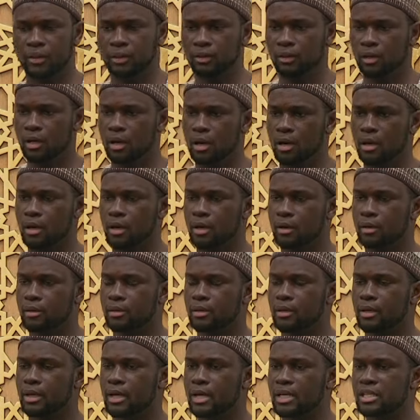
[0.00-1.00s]

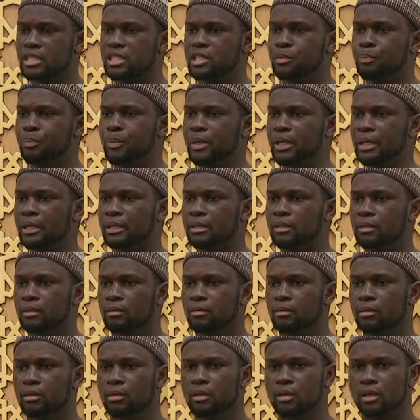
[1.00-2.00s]
Allah, and speak
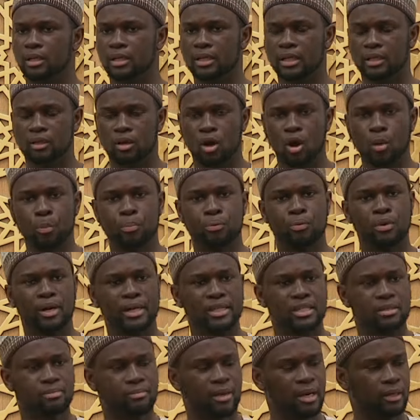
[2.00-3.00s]
in an
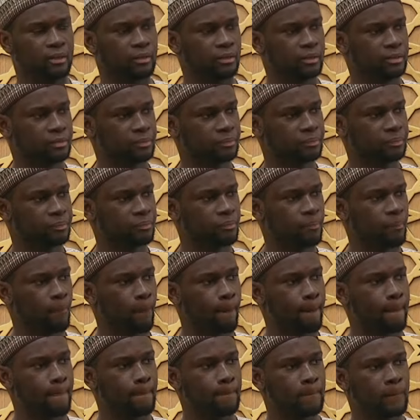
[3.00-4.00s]
upright manner.
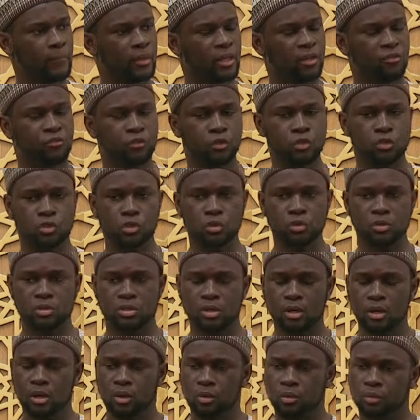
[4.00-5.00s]
If you do
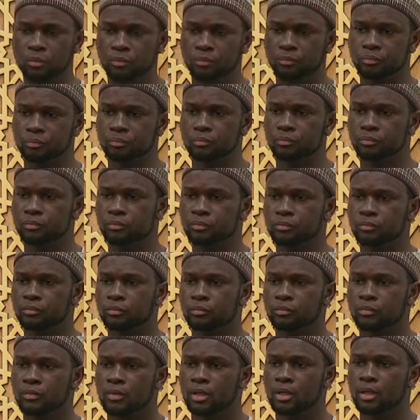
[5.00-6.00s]
so,
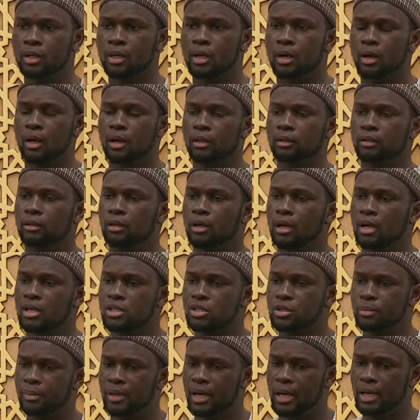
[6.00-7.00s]
Allah
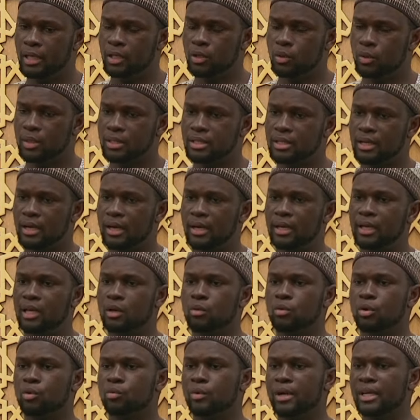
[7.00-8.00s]
subhanahu wa
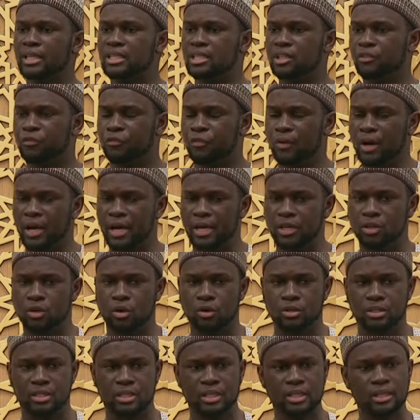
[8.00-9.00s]
ta'ala will rectify
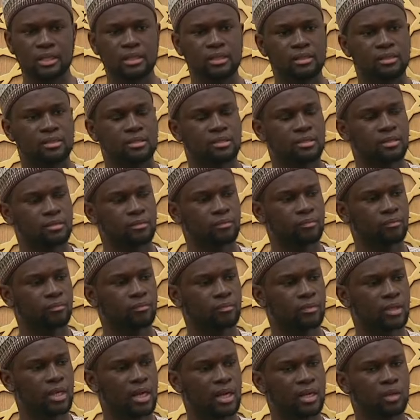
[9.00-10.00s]
your deeds
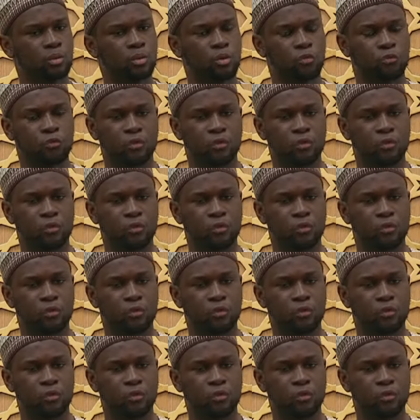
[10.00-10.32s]
and will